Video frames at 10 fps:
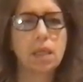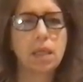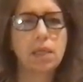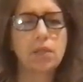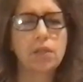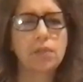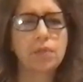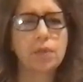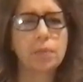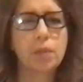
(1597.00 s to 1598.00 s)
And just
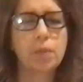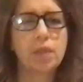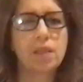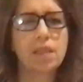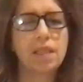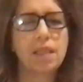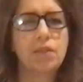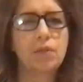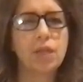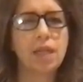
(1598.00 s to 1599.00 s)
for a moment
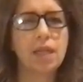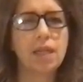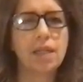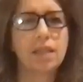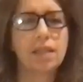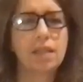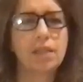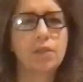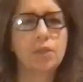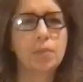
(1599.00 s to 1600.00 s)
in your heart and
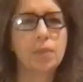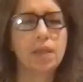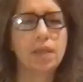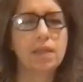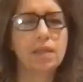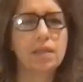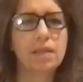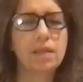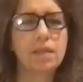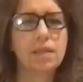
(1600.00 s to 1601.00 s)
in your
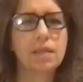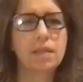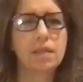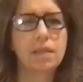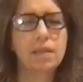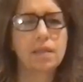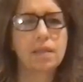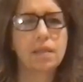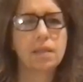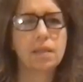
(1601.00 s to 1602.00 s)
mind,
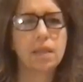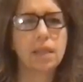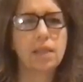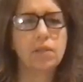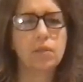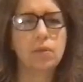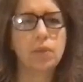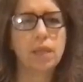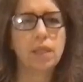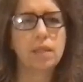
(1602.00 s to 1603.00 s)
as you're
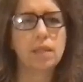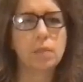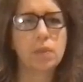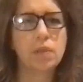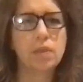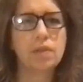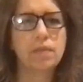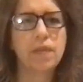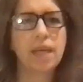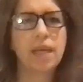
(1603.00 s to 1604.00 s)
looking at this person's
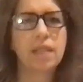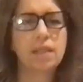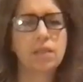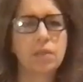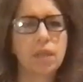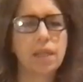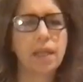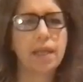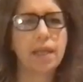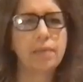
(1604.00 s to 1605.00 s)
face or their
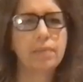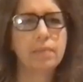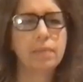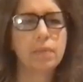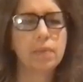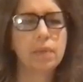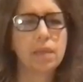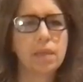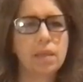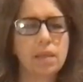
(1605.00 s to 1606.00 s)
name,
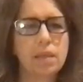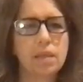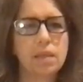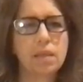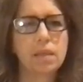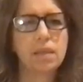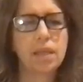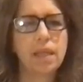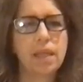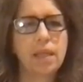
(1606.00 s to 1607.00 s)

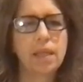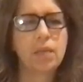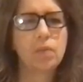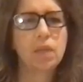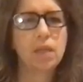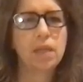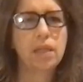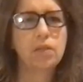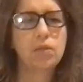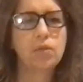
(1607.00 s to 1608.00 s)
saying
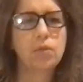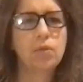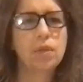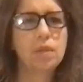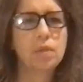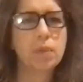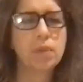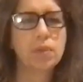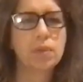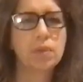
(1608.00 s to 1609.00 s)
inwardly to this
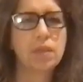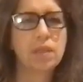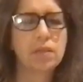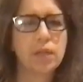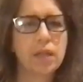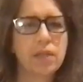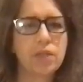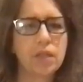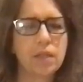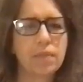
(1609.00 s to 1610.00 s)
person, this
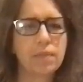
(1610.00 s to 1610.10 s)
stranger,